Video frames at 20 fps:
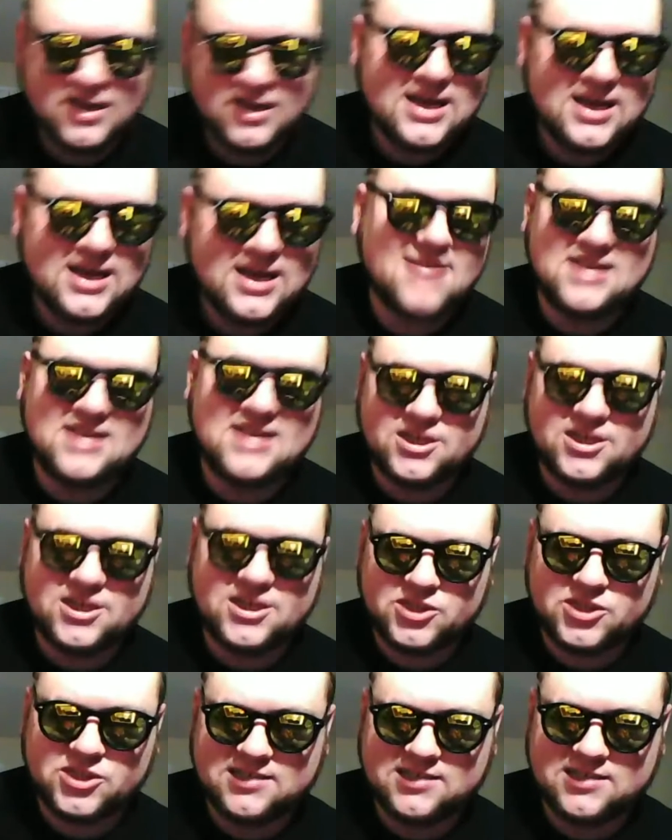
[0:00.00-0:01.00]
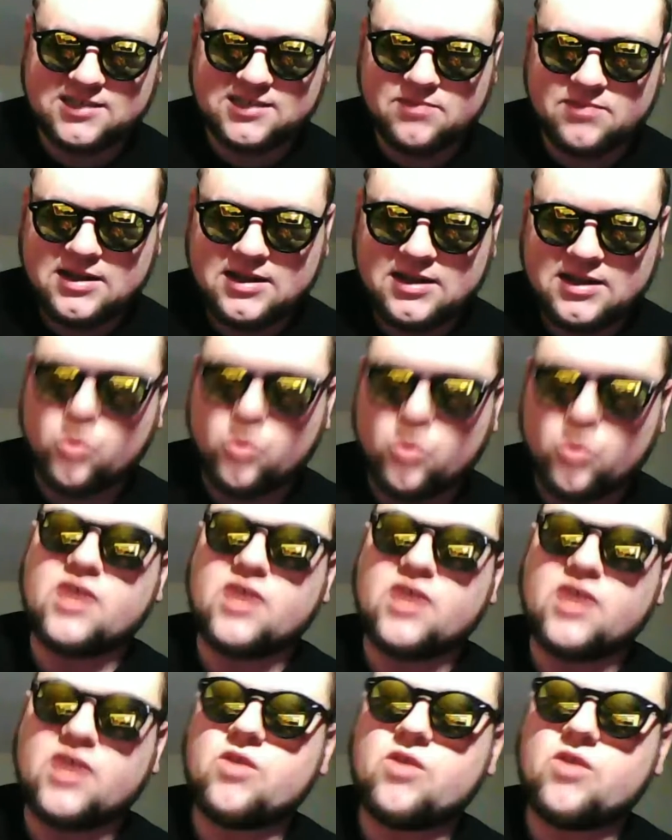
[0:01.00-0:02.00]
it's an interest system where the
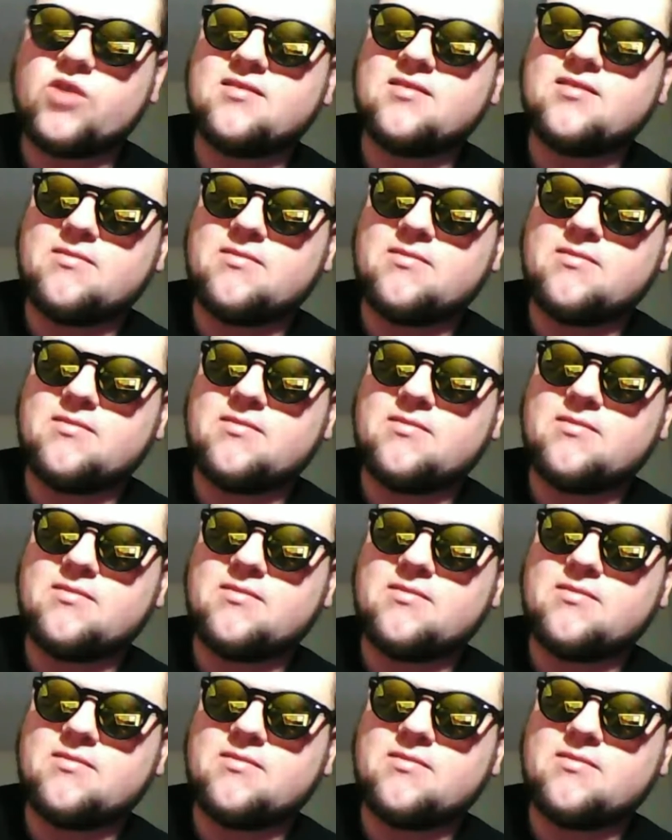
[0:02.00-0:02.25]
agreement